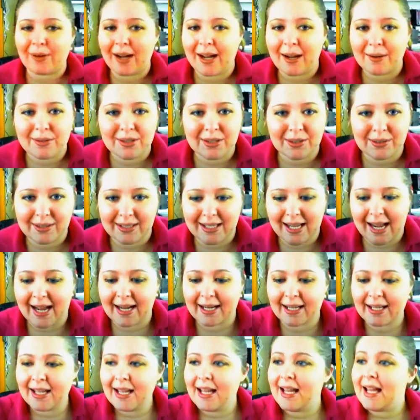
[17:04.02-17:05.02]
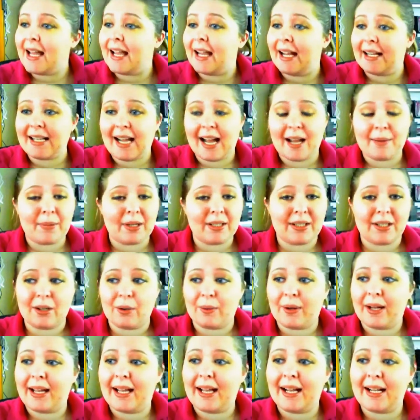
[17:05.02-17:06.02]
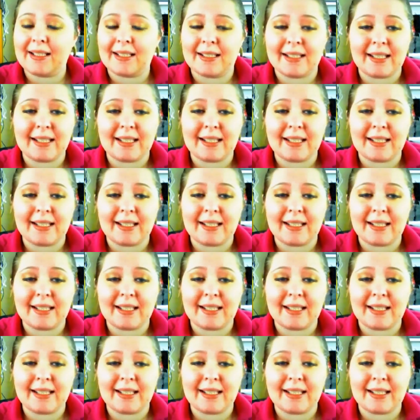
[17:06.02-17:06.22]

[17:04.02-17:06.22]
around your neck. And I'm going to go ahead